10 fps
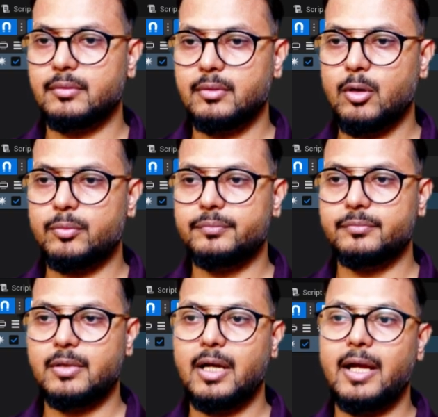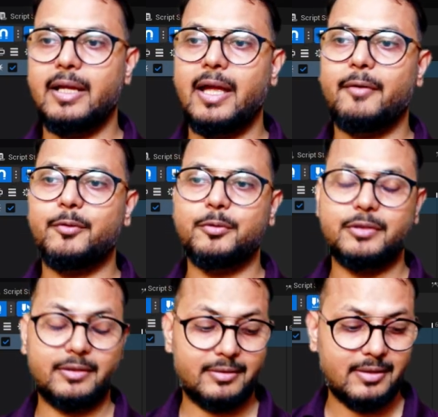okay, I have to
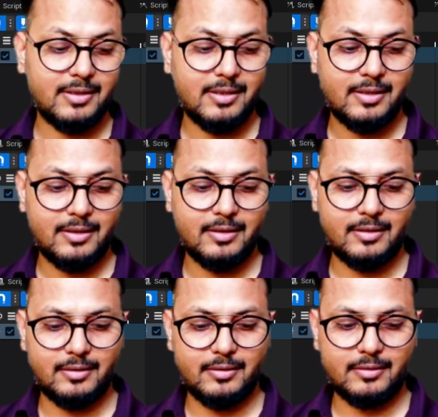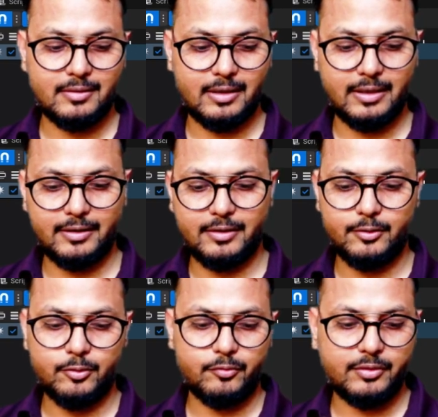just connect the
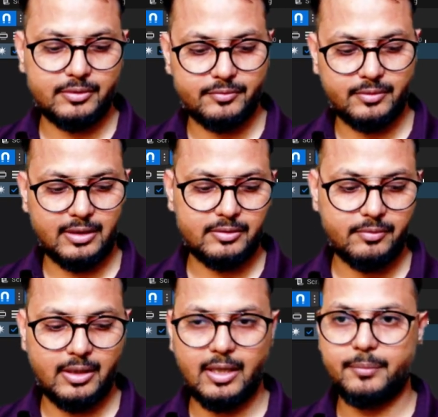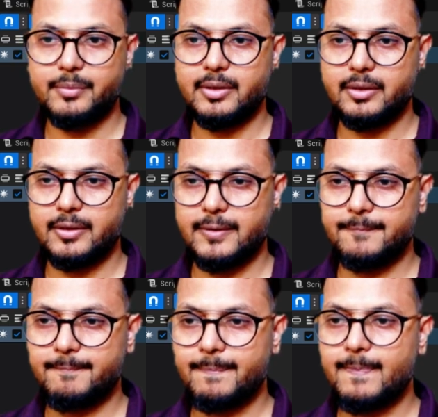UVs. That's why I'm thinking.
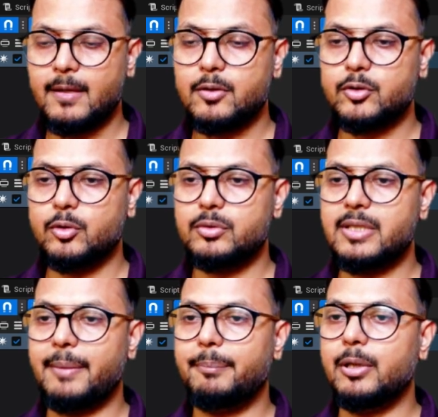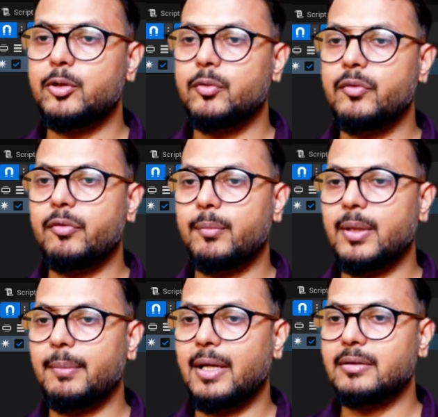So sample UV from the
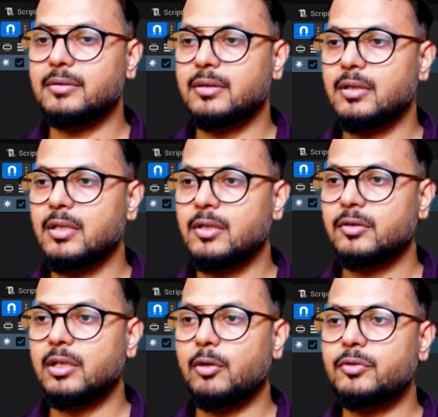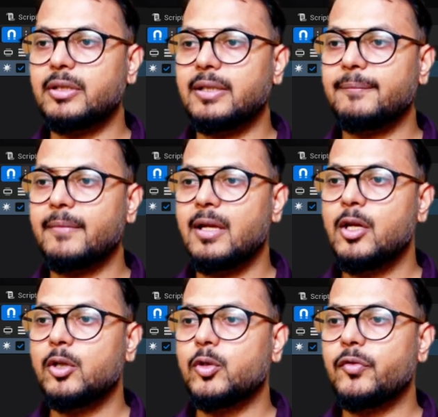mesh. So now see,
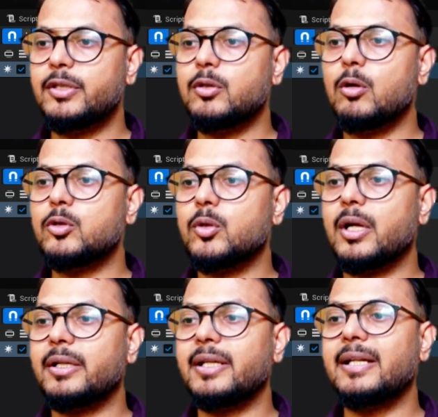UV is also cutting